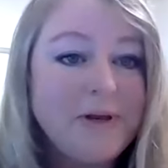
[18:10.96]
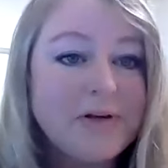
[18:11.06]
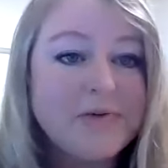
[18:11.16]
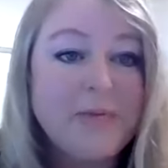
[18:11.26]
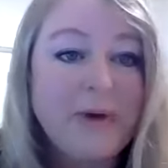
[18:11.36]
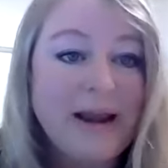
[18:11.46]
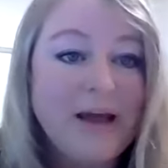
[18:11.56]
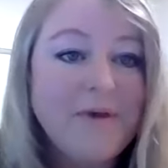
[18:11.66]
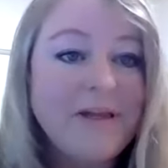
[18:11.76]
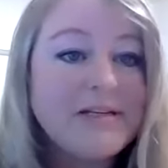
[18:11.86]
So we might
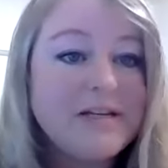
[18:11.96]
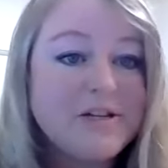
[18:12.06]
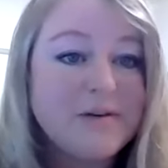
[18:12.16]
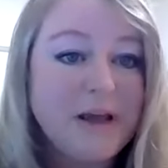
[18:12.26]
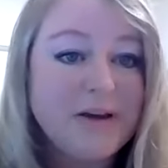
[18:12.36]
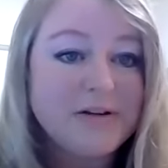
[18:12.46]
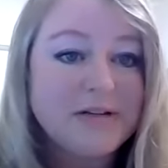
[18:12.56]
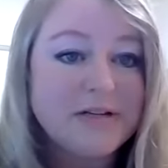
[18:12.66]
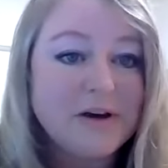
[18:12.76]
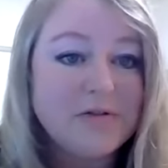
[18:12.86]
not be decision makers
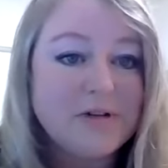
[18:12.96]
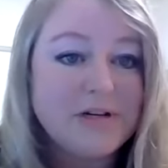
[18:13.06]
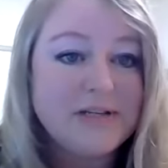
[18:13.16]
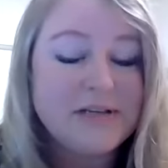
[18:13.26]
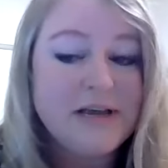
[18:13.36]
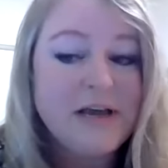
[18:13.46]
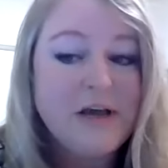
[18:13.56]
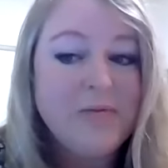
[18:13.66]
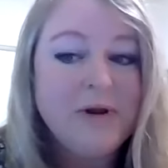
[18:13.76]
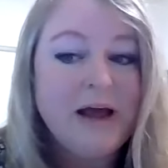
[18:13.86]
as coaches,
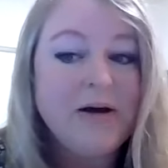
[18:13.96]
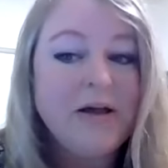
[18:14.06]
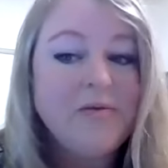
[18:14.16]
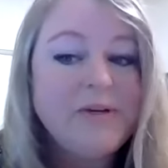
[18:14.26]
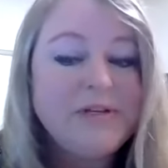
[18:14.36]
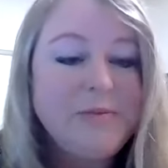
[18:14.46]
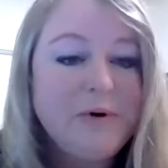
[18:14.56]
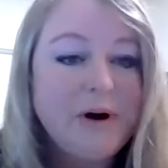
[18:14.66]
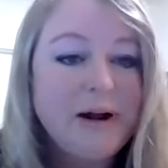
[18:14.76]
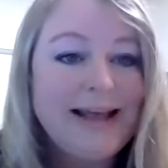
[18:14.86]
but how can we
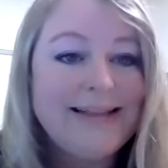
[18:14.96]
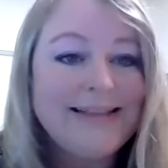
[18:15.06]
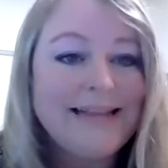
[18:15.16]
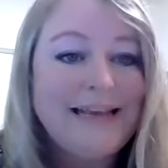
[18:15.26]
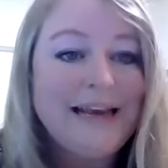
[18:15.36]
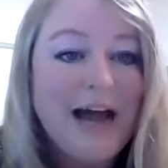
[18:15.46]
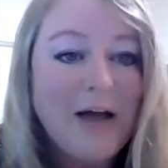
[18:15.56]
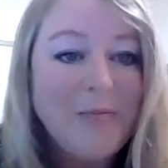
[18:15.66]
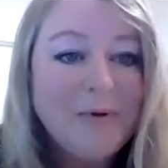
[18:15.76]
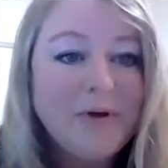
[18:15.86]
support and lead
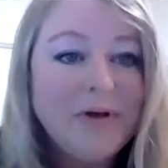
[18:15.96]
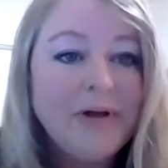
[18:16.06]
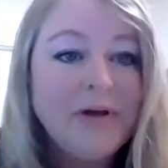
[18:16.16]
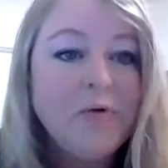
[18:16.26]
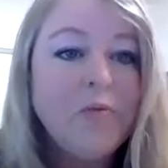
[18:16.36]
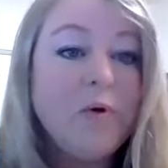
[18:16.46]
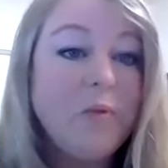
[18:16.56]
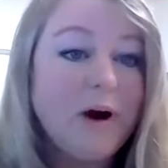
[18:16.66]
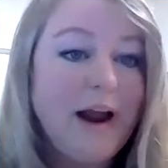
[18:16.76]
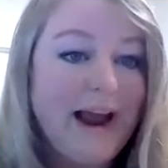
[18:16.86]
up when
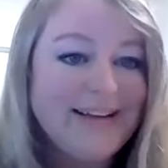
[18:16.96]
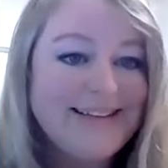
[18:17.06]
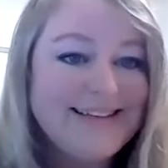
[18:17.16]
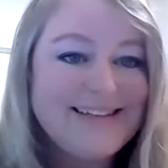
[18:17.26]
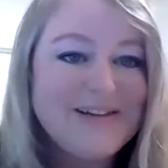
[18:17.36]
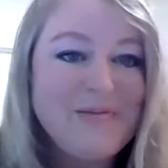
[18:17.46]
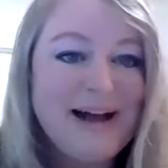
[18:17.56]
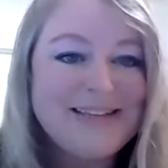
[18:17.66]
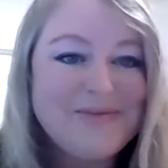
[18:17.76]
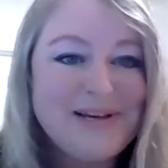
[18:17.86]
we're asked
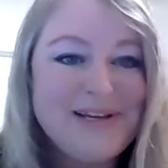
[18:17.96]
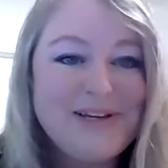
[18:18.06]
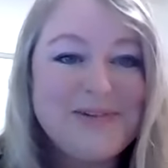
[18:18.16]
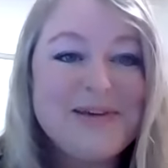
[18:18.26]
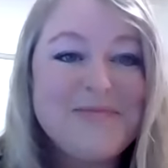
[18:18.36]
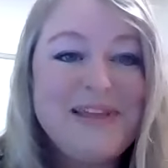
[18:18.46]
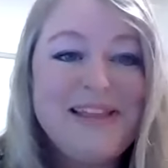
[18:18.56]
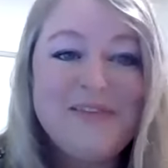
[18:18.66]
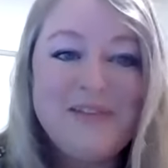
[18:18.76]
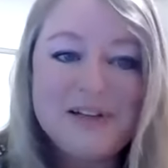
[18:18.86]
possibly to do something
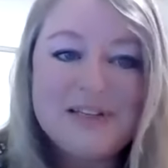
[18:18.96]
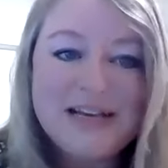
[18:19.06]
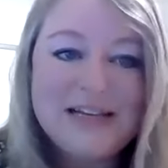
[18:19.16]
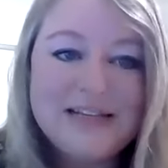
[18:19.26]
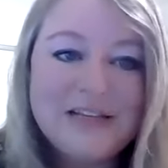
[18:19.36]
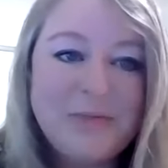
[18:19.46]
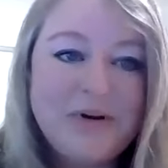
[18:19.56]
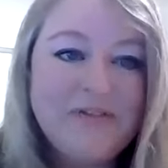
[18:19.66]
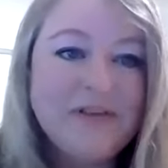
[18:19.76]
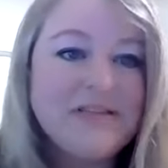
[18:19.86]
that feels like it's a little
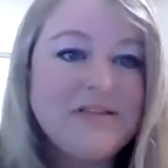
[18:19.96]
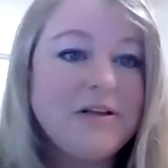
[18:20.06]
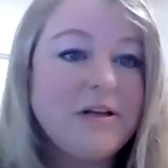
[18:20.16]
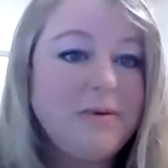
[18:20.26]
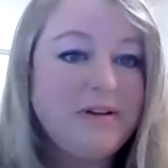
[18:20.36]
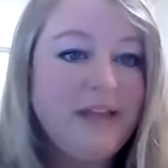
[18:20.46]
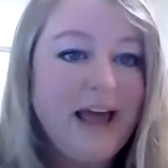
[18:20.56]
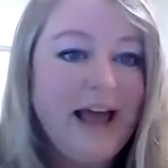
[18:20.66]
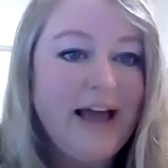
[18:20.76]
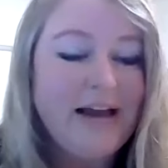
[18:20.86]
bit of this or a little bit of
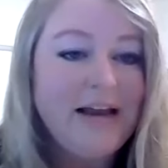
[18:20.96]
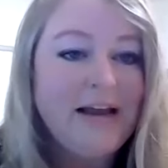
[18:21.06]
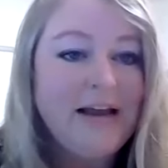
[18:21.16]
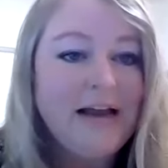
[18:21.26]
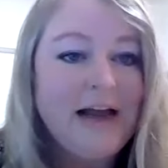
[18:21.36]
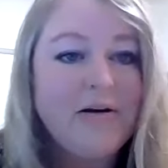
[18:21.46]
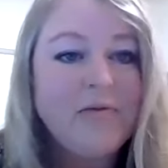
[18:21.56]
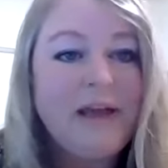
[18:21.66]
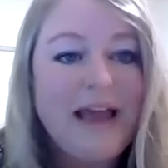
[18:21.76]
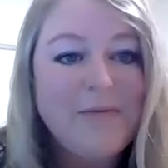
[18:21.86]
that? How can
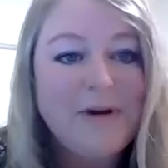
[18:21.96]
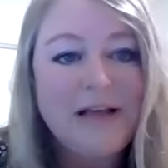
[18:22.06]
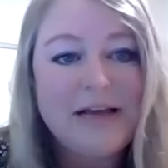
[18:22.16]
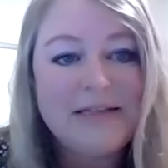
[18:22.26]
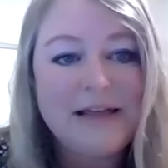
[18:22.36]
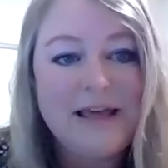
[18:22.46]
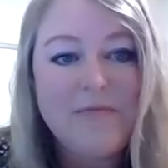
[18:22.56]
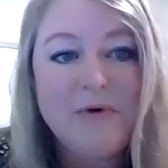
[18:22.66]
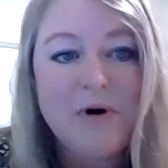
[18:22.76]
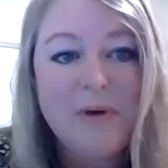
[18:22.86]
we capitalize on
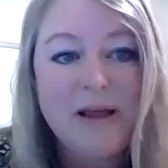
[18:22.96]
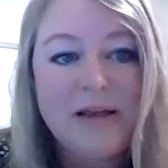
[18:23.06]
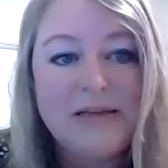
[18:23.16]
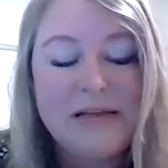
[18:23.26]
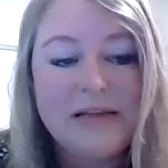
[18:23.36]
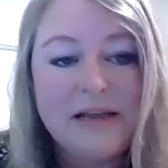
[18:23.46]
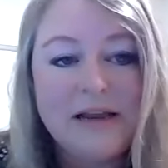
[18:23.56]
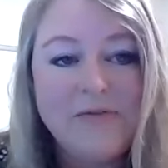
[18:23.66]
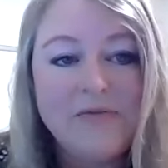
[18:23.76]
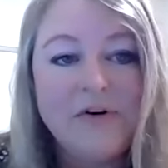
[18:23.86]
that moment and lead
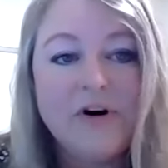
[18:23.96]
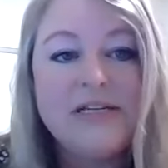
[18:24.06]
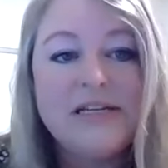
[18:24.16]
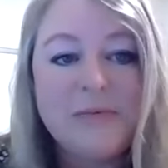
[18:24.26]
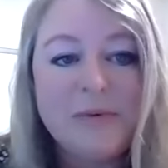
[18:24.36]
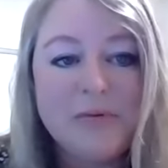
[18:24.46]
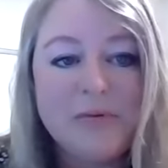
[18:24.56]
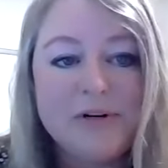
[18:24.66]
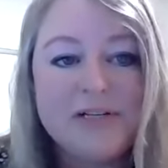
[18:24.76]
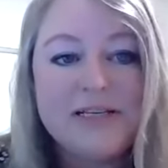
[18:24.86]
up for a deeper,
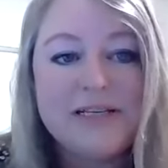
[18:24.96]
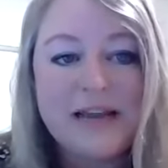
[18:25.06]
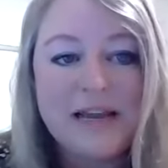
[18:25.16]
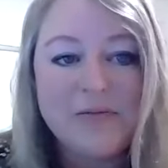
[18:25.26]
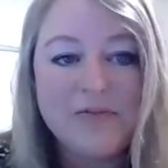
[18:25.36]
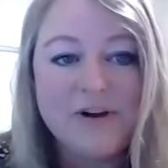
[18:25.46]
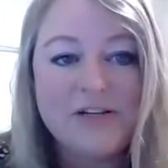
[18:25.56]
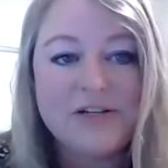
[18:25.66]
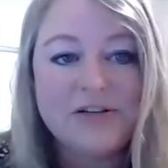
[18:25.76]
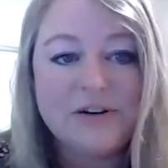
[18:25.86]
more sustained
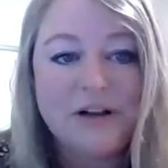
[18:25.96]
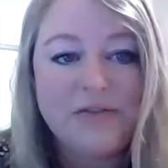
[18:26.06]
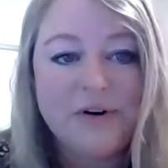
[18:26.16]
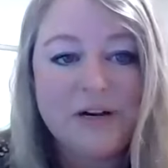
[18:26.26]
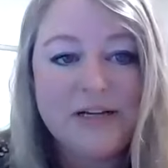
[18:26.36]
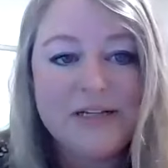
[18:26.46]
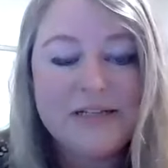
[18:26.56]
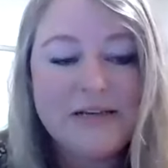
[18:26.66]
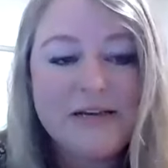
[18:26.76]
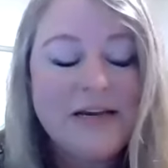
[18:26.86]
professional learning
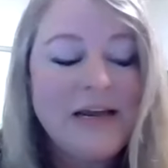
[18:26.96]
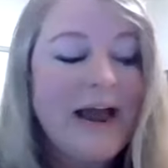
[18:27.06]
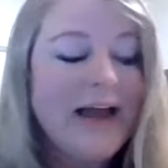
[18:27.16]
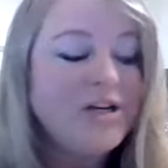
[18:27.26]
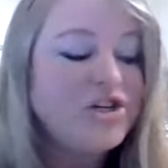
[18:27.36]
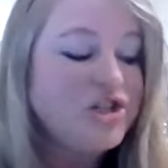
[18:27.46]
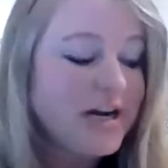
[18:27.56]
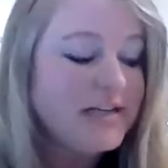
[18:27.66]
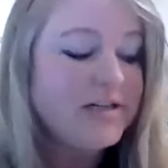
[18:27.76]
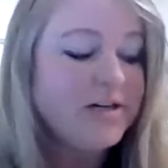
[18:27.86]
focus? I
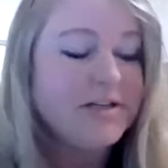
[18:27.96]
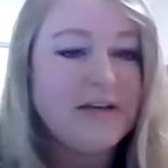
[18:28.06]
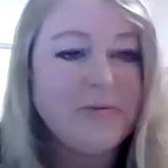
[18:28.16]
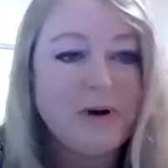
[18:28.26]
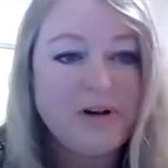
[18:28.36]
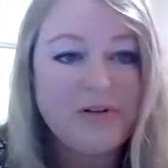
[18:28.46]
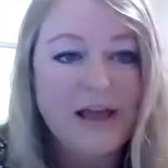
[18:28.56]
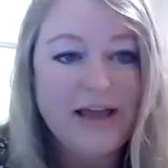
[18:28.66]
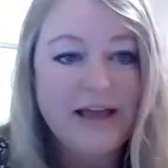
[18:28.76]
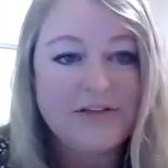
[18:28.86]
just heard someone do
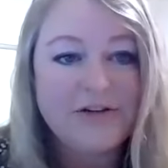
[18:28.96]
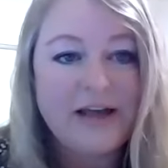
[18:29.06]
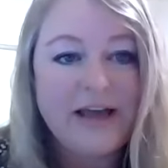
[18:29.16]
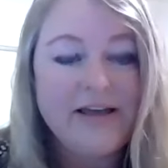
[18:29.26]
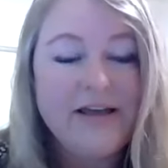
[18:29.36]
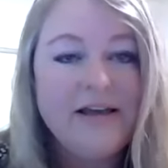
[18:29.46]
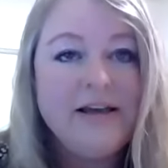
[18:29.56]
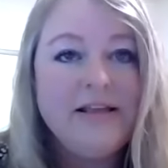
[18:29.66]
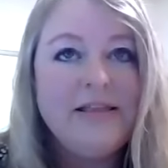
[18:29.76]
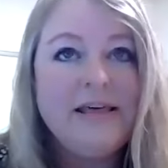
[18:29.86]
that yesterday.
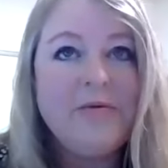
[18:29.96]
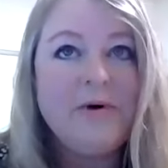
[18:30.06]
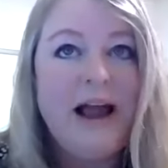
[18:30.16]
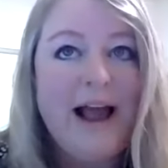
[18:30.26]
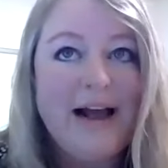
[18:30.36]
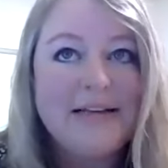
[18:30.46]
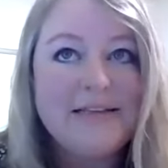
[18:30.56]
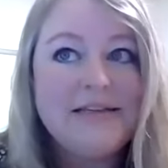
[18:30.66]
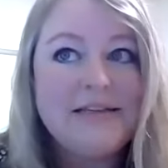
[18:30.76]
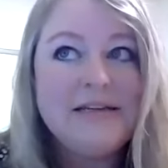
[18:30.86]
They were
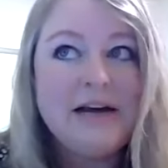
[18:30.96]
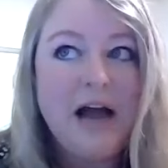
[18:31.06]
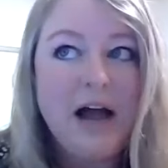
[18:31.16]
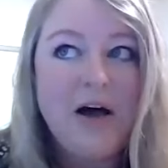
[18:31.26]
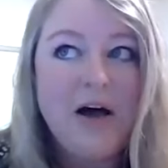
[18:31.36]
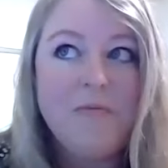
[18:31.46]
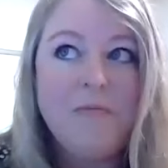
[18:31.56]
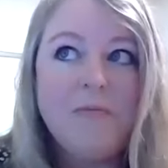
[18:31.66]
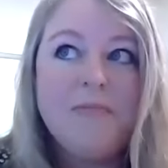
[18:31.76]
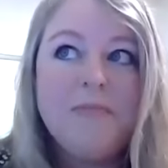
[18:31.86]
asked to
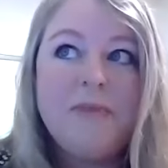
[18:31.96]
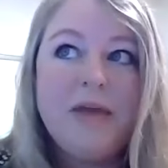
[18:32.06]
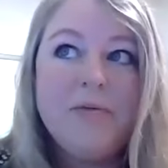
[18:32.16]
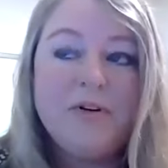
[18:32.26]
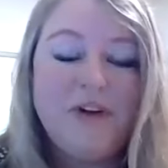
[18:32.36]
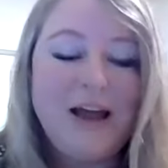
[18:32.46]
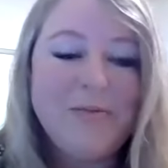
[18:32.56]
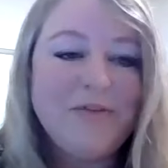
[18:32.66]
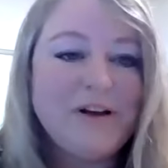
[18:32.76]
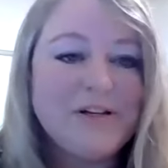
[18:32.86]
come and provide
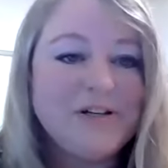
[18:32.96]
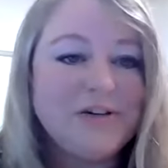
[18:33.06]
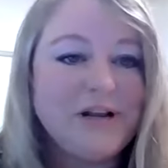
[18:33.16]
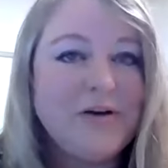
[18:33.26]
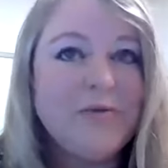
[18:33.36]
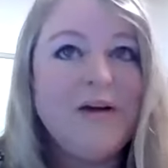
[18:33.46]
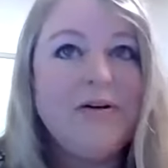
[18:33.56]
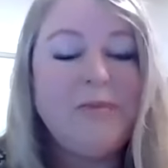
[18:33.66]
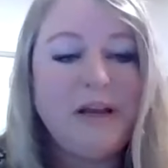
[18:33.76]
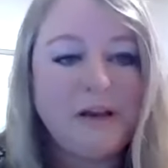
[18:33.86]
professional learning around
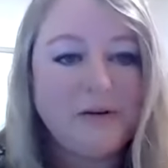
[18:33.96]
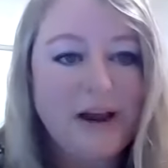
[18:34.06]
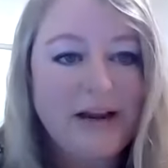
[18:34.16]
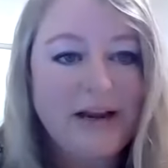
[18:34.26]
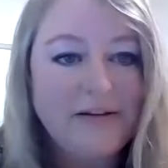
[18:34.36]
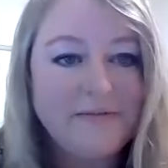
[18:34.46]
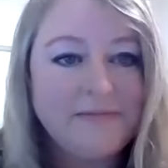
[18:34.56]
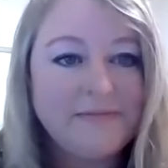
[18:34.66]
opinion writing.